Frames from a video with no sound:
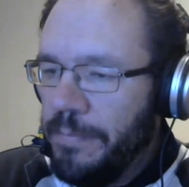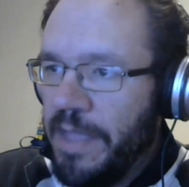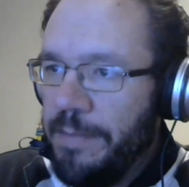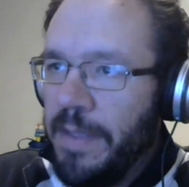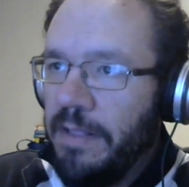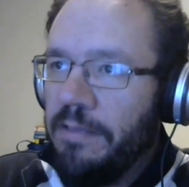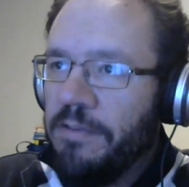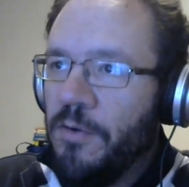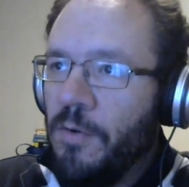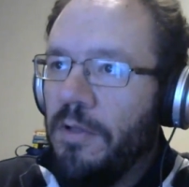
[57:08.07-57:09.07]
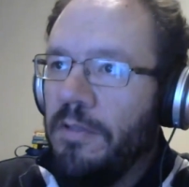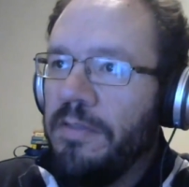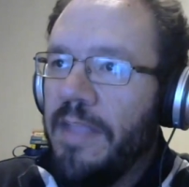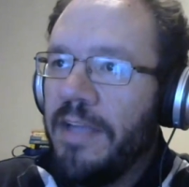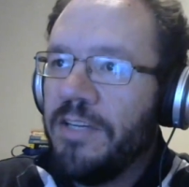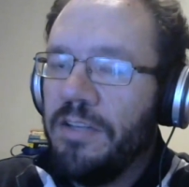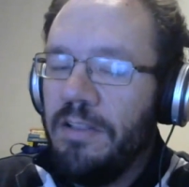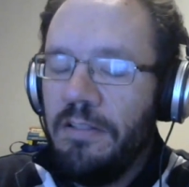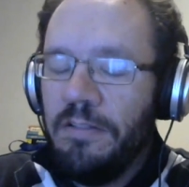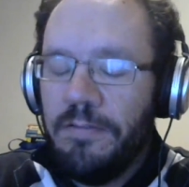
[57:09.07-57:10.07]
the middle school
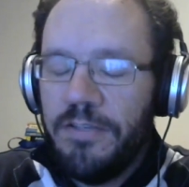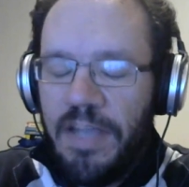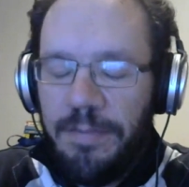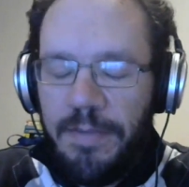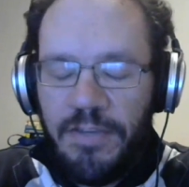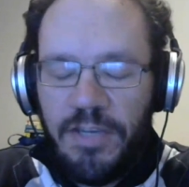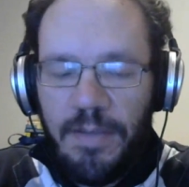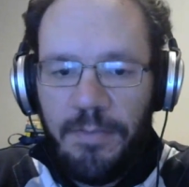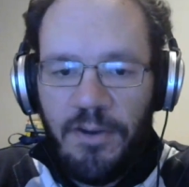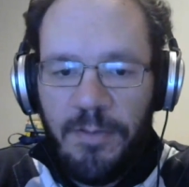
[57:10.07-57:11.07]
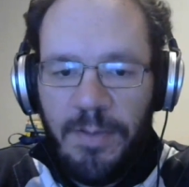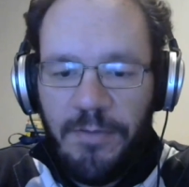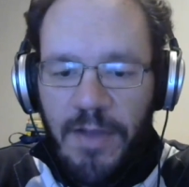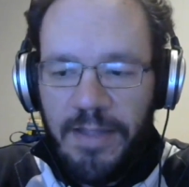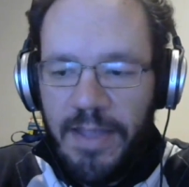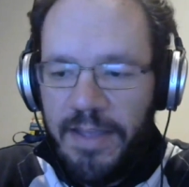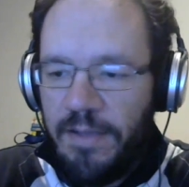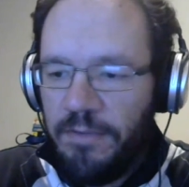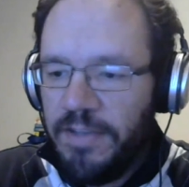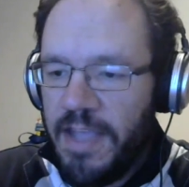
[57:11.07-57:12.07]
national championship tournament for
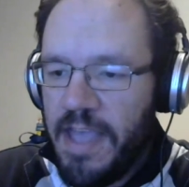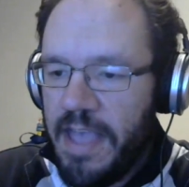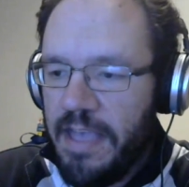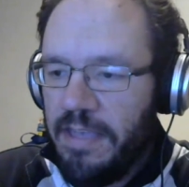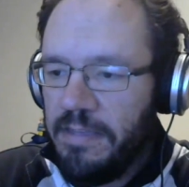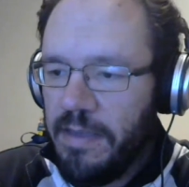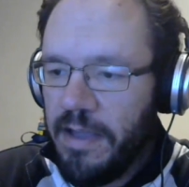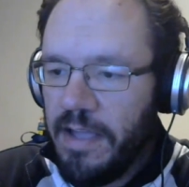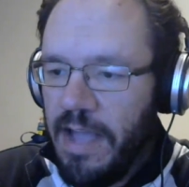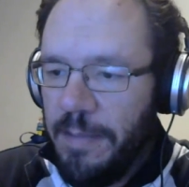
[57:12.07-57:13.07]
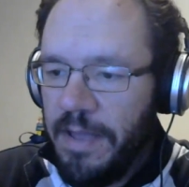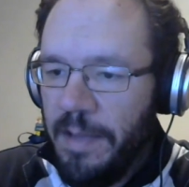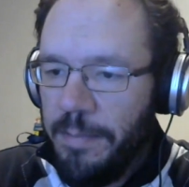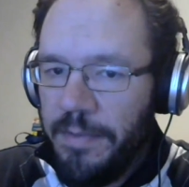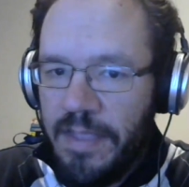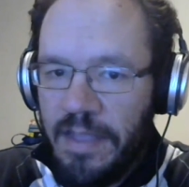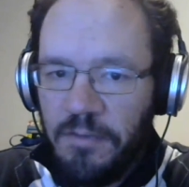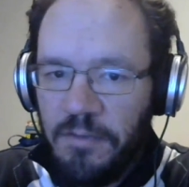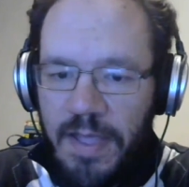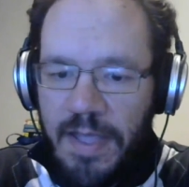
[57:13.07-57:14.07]
NAQT is coming up
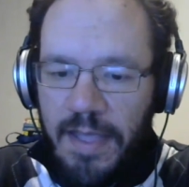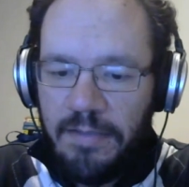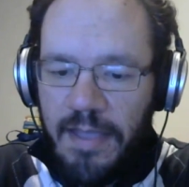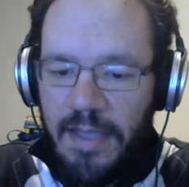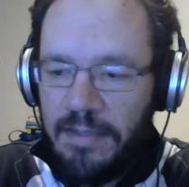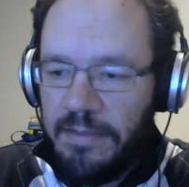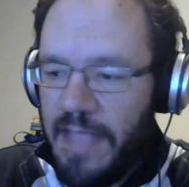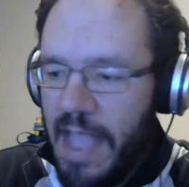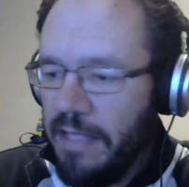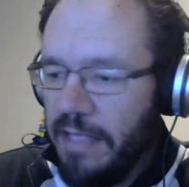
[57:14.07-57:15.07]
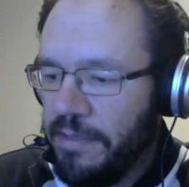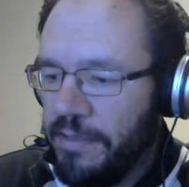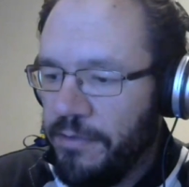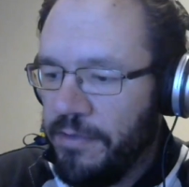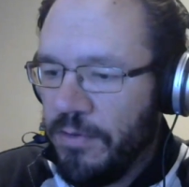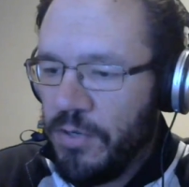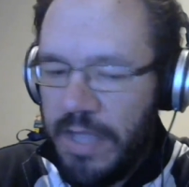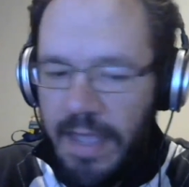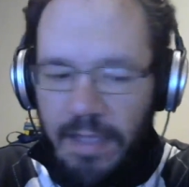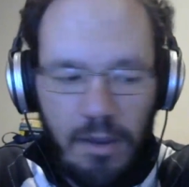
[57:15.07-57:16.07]
next weekend in Dallas. There's usually
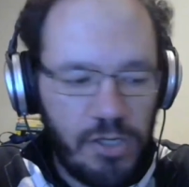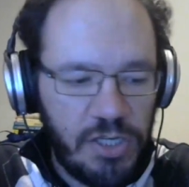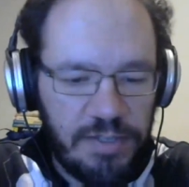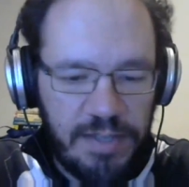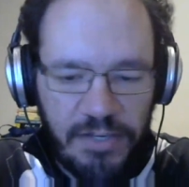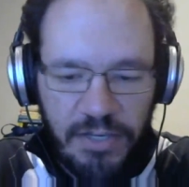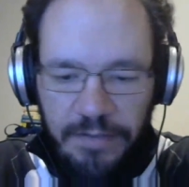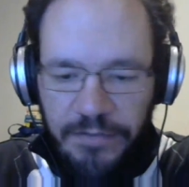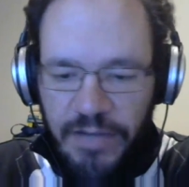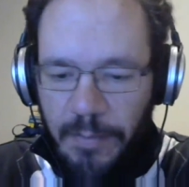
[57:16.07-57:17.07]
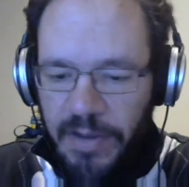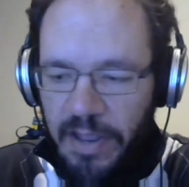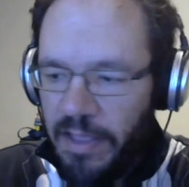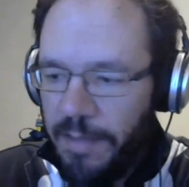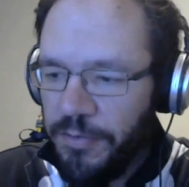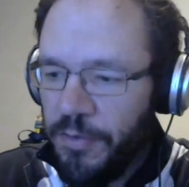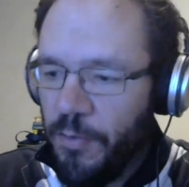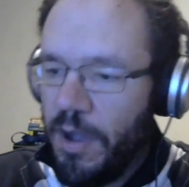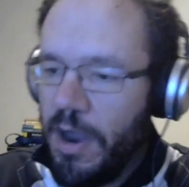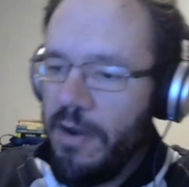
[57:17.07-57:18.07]
a large contingent of Jeopardy alums who
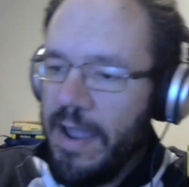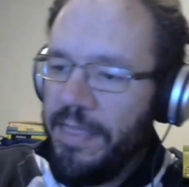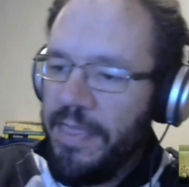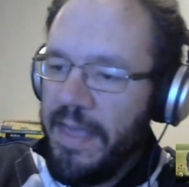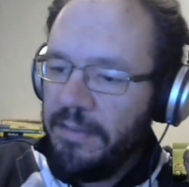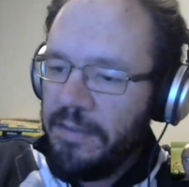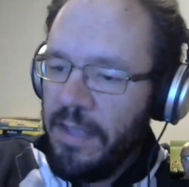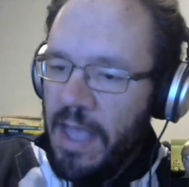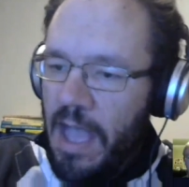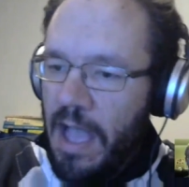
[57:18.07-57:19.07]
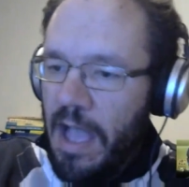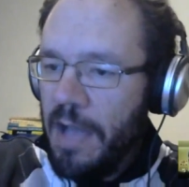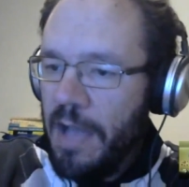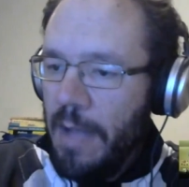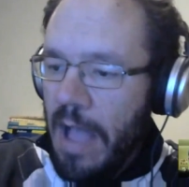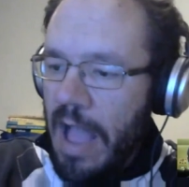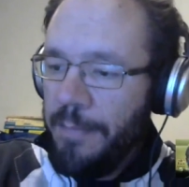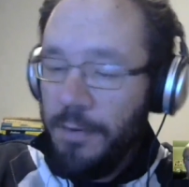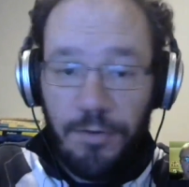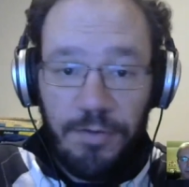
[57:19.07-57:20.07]
are at that. I
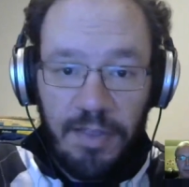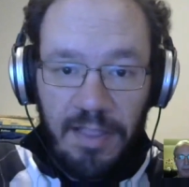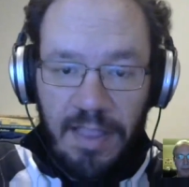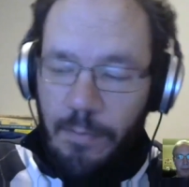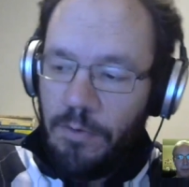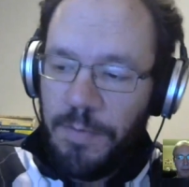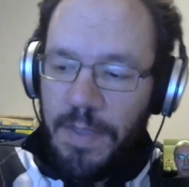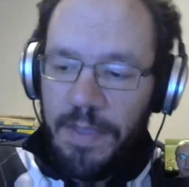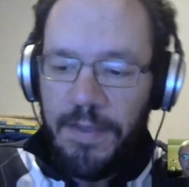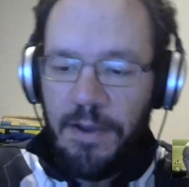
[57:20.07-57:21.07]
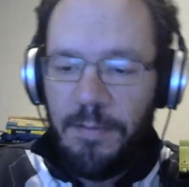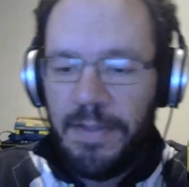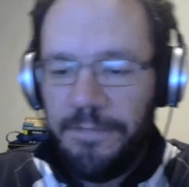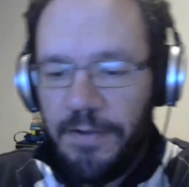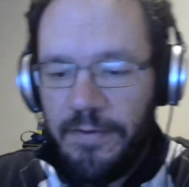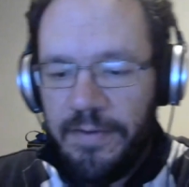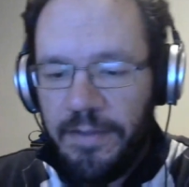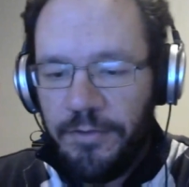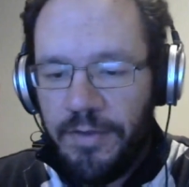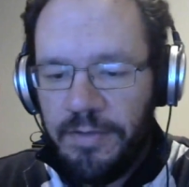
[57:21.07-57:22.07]
personally won't be there, but if there is
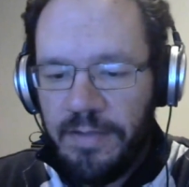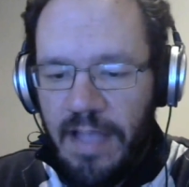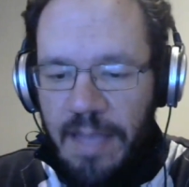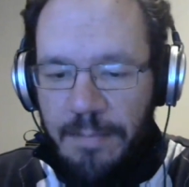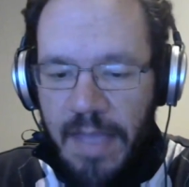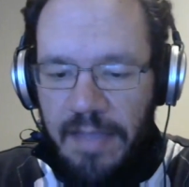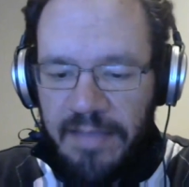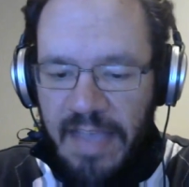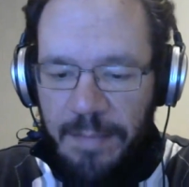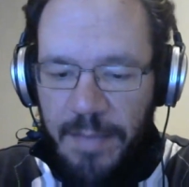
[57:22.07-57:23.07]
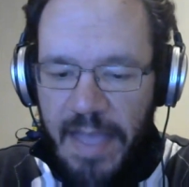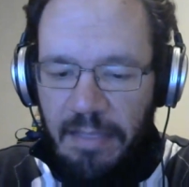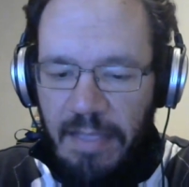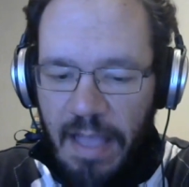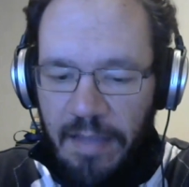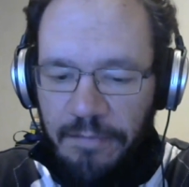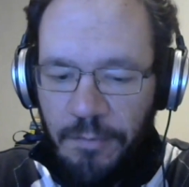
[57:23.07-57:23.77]
interest, I may tape a live